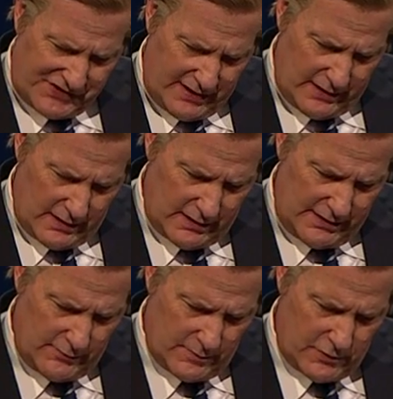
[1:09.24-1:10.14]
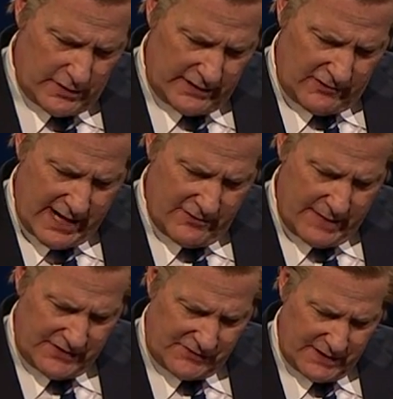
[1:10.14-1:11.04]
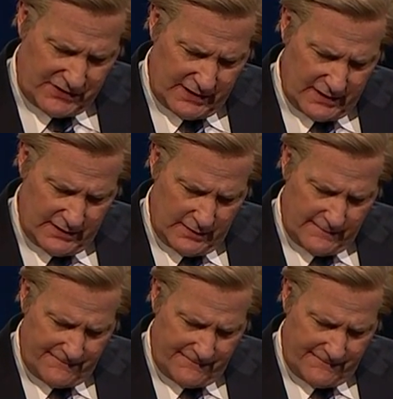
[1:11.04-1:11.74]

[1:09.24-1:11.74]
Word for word: here you were born in Grand Rapids, Michigan, you're